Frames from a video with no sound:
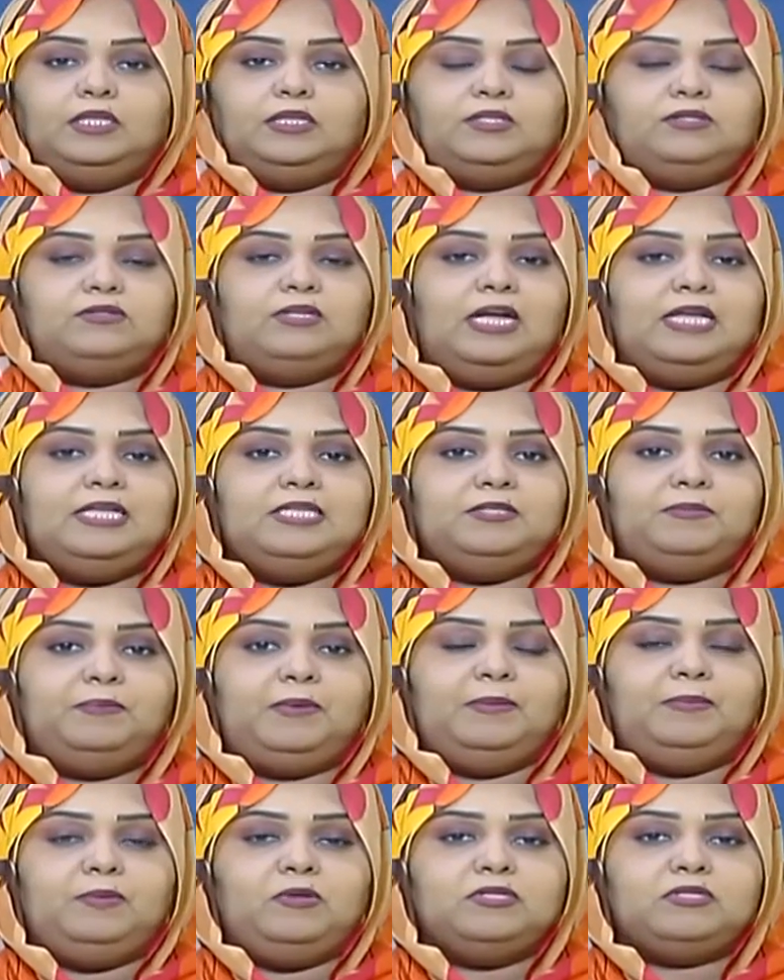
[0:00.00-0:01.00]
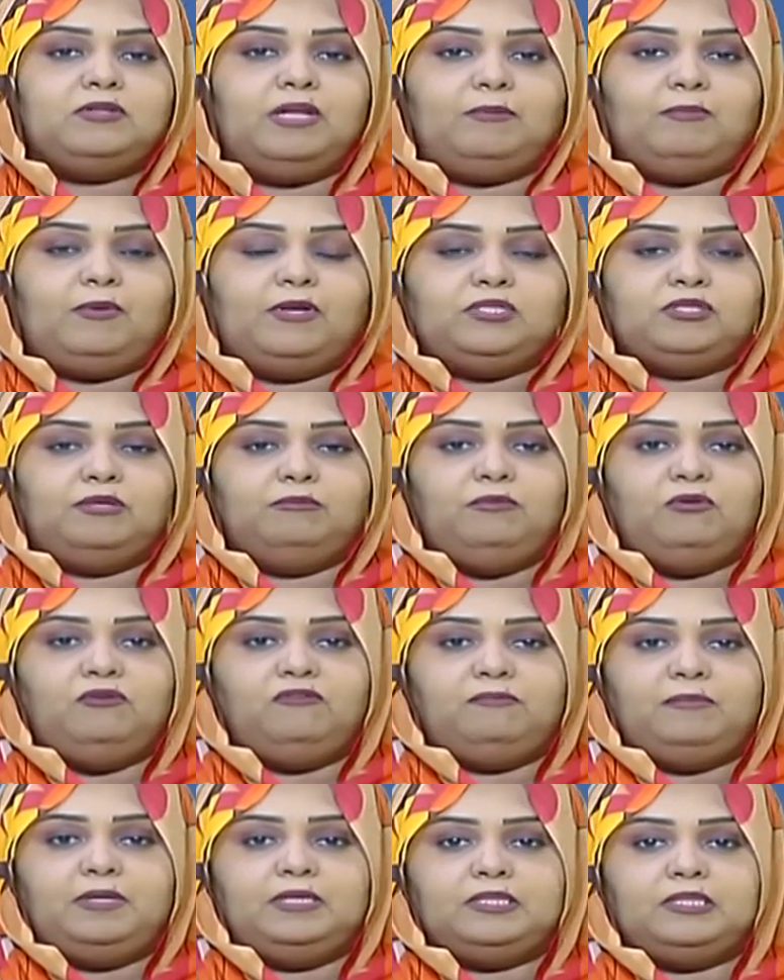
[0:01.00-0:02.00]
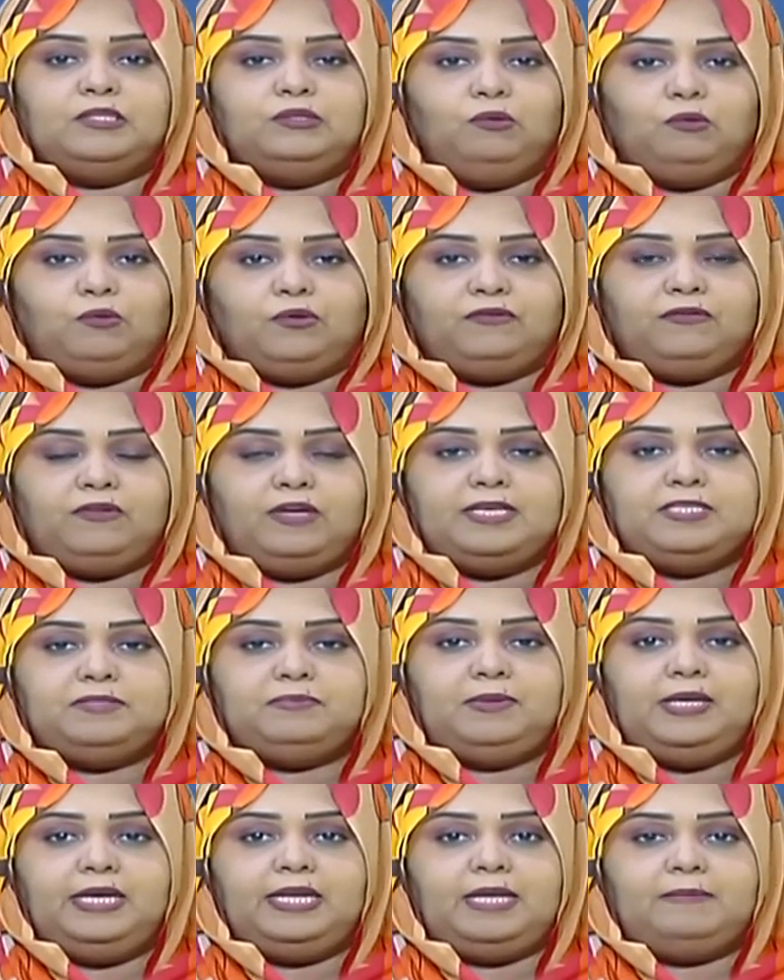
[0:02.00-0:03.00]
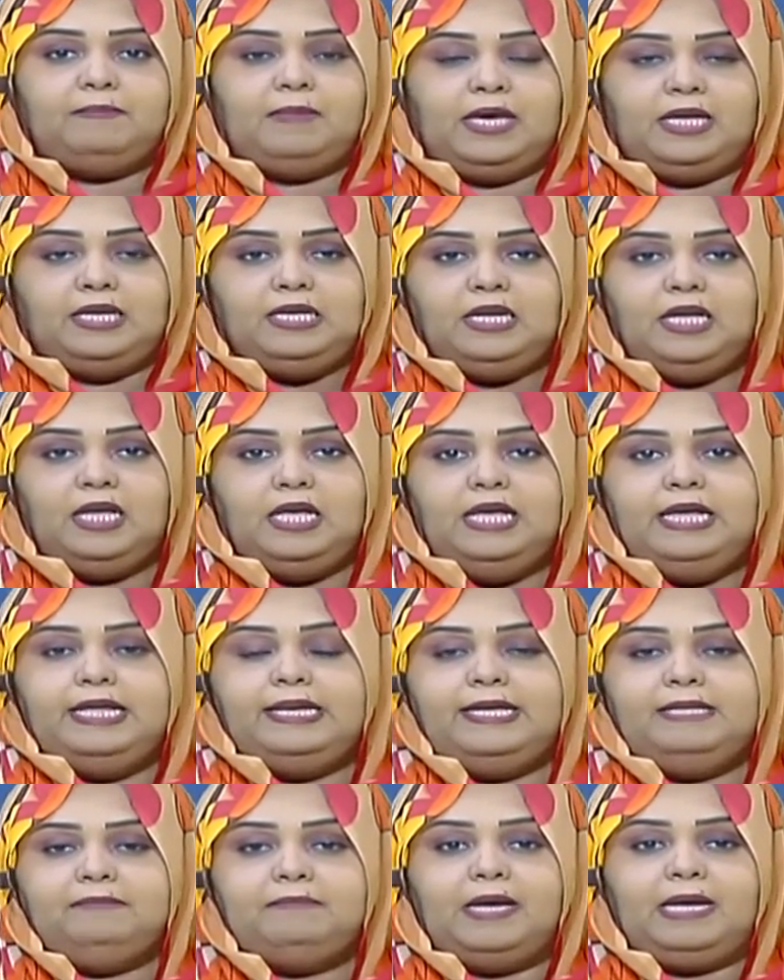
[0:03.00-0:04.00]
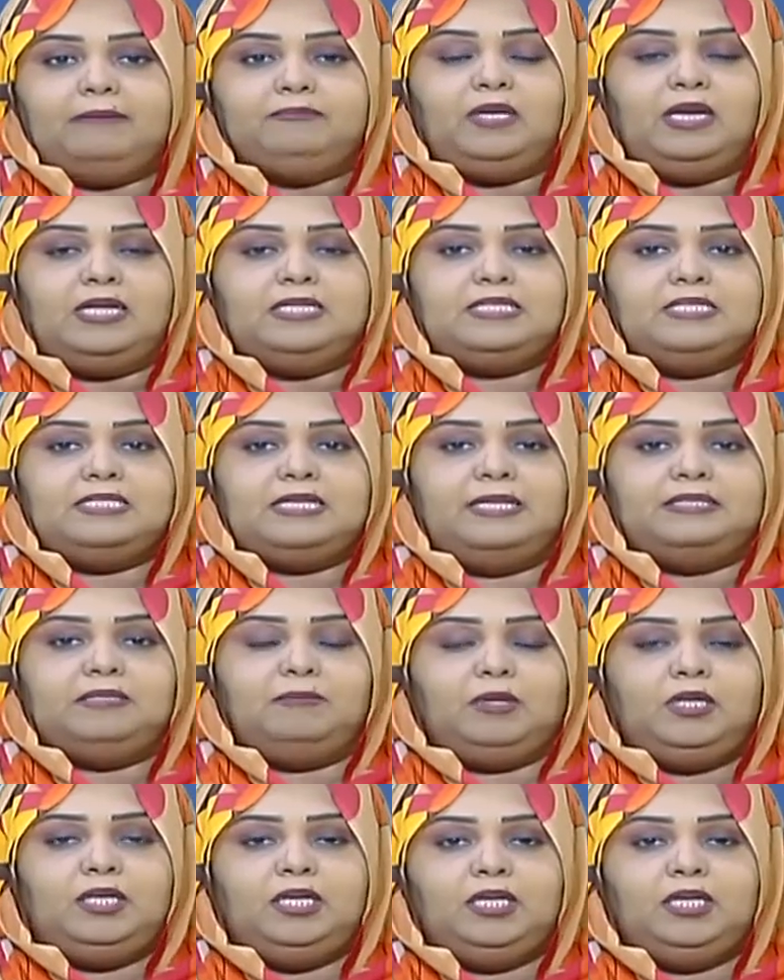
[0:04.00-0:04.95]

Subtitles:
The Sudan's People's Liberation Movement North, SPLMN, led by Abdulaziz Adam